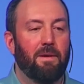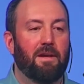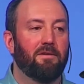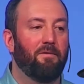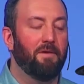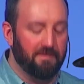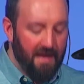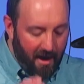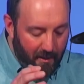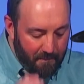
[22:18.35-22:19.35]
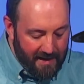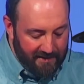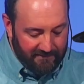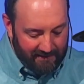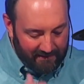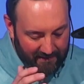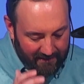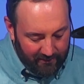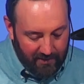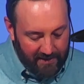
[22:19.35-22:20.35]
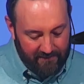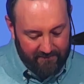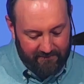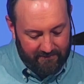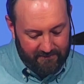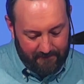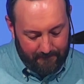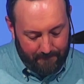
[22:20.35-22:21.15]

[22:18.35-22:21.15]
because of his amazing grace.